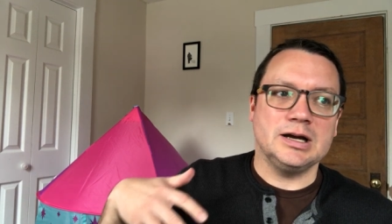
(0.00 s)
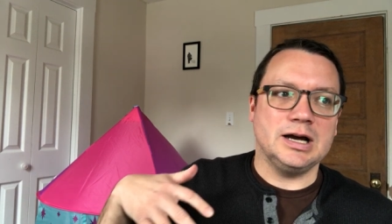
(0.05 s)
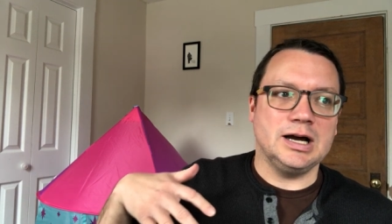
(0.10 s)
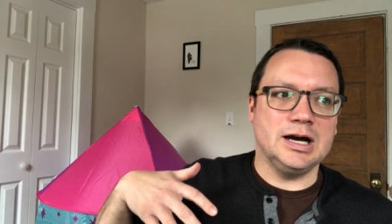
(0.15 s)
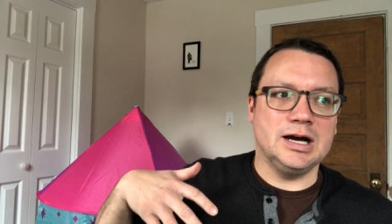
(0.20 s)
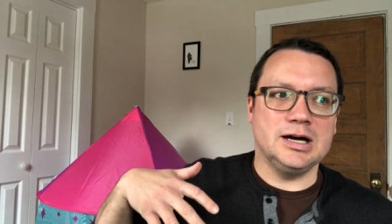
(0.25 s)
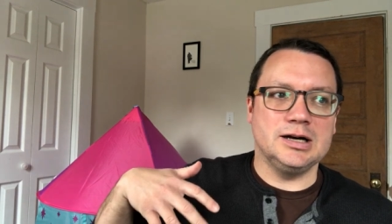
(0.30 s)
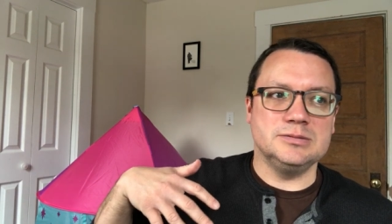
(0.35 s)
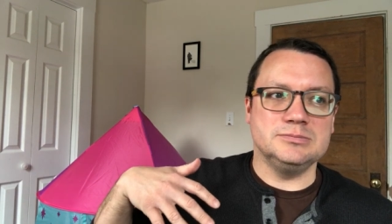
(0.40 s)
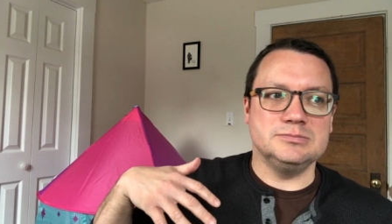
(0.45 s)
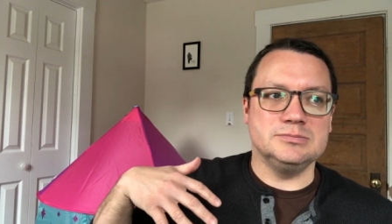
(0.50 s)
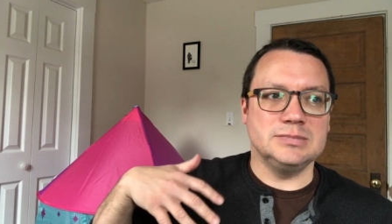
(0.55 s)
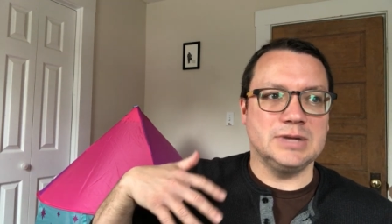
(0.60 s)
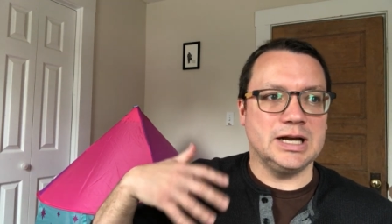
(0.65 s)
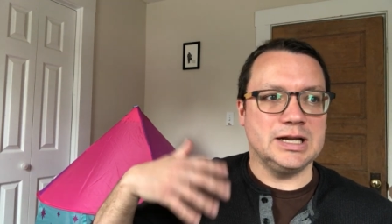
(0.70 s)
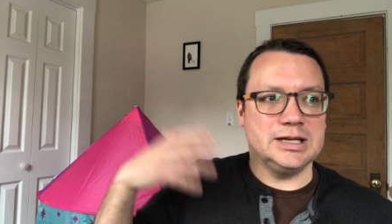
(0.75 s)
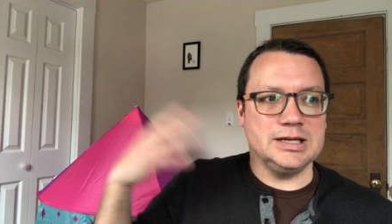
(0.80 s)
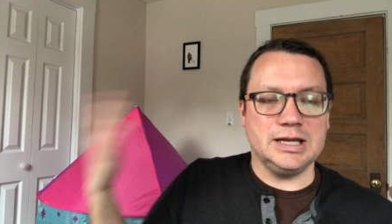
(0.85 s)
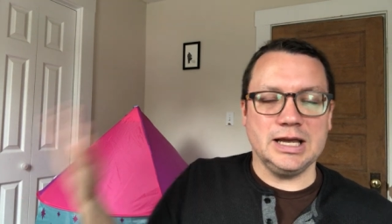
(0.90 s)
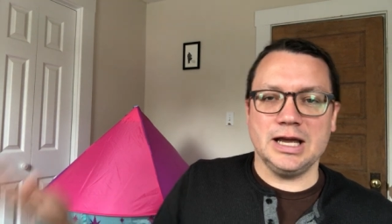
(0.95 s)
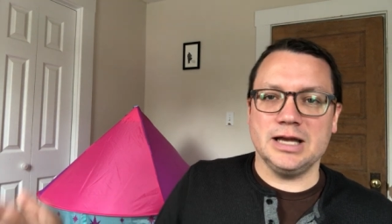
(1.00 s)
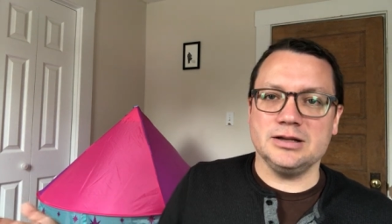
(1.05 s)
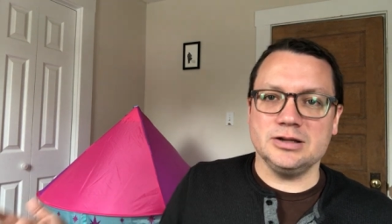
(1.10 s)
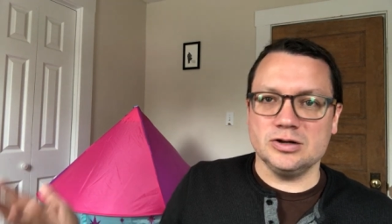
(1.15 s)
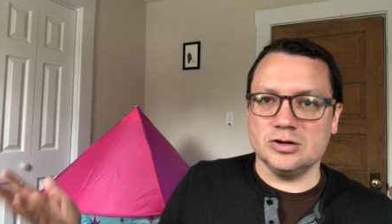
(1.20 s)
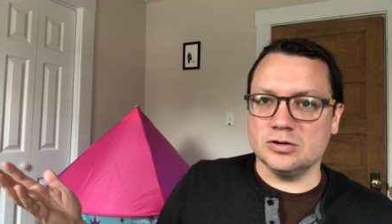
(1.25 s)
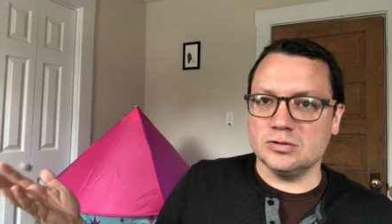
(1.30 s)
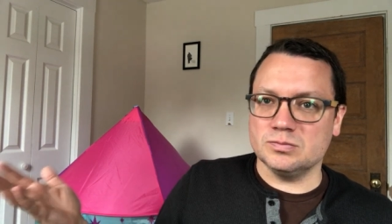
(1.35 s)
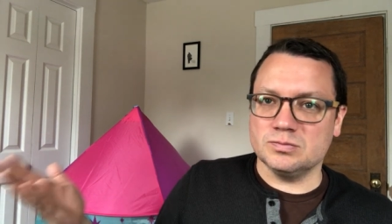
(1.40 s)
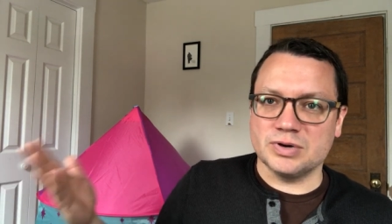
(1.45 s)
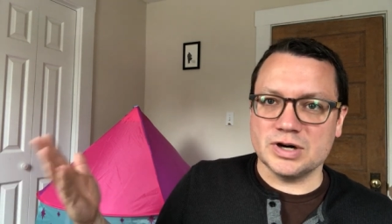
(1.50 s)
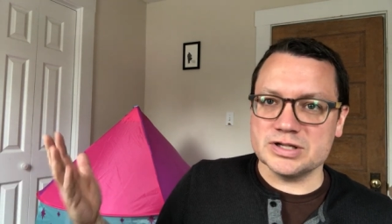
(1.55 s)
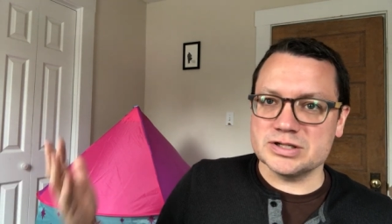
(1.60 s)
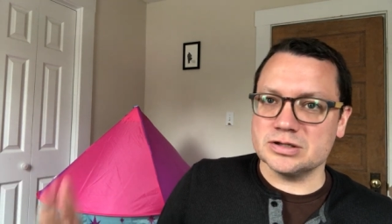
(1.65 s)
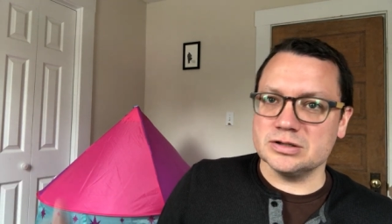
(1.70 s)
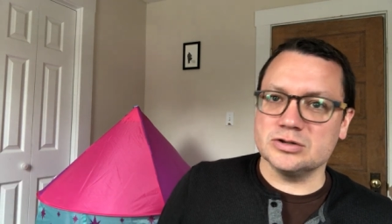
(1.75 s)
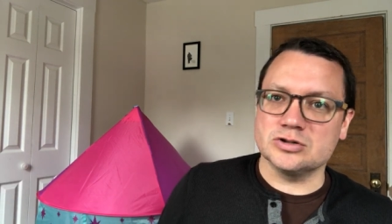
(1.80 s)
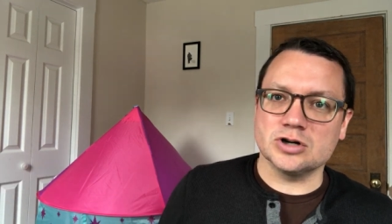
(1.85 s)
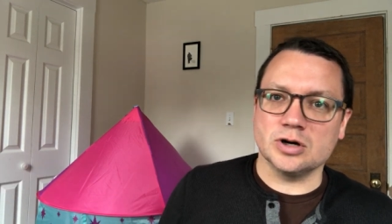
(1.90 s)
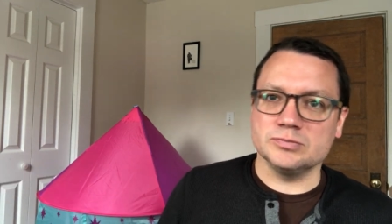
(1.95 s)
Um, and again, you know,
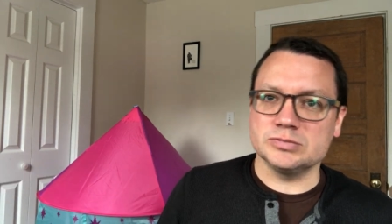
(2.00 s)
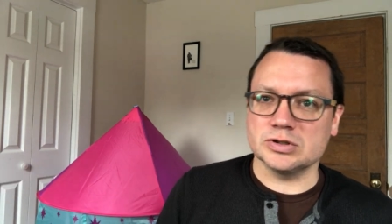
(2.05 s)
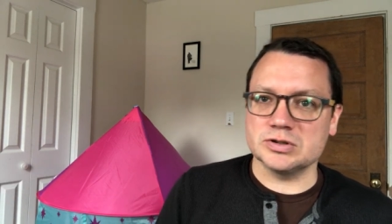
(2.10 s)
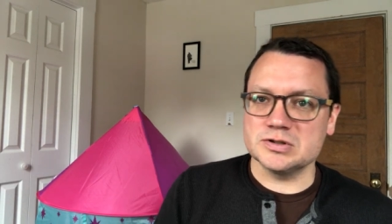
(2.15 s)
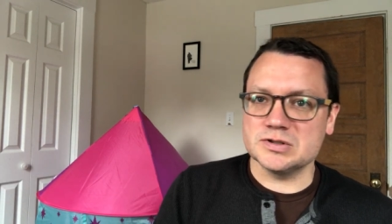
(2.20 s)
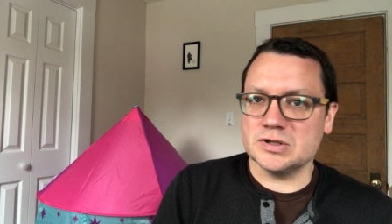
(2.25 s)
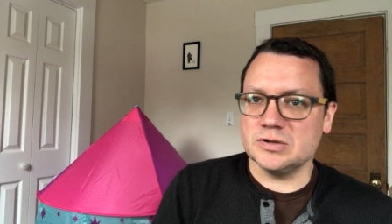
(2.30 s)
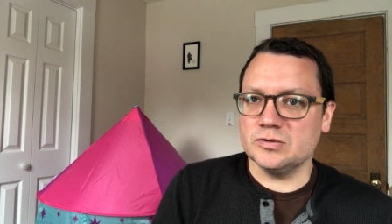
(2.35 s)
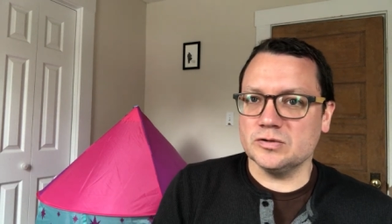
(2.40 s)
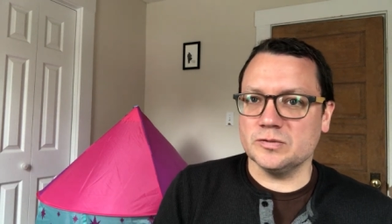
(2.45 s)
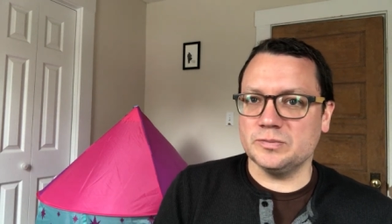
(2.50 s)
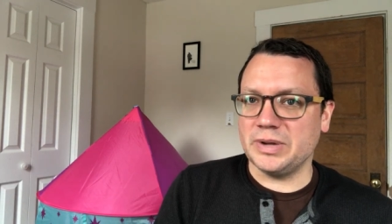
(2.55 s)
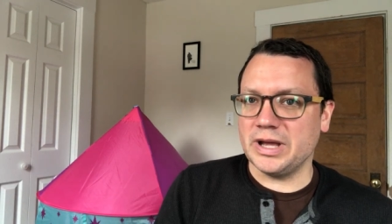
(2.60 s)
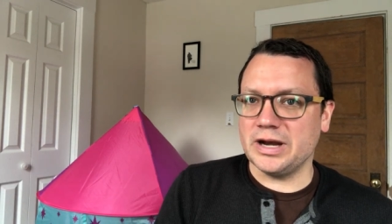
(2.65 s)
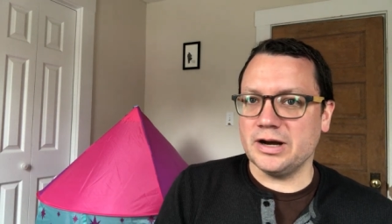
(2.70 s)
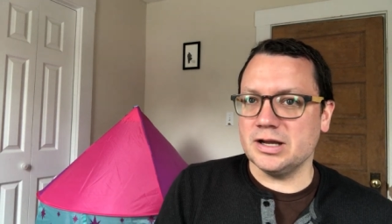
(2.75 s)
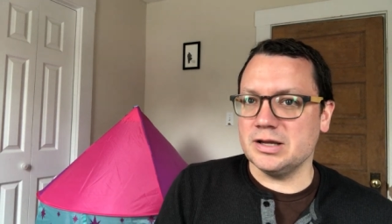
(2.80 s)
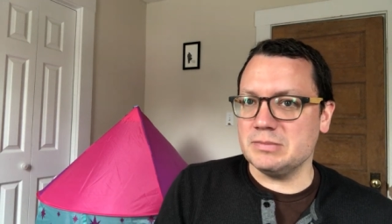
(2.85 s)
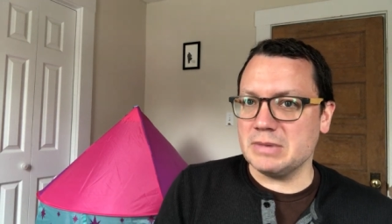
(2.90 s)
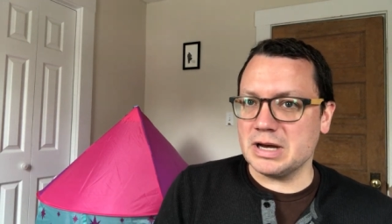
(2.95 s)
President Trump doesn't seem to have paid any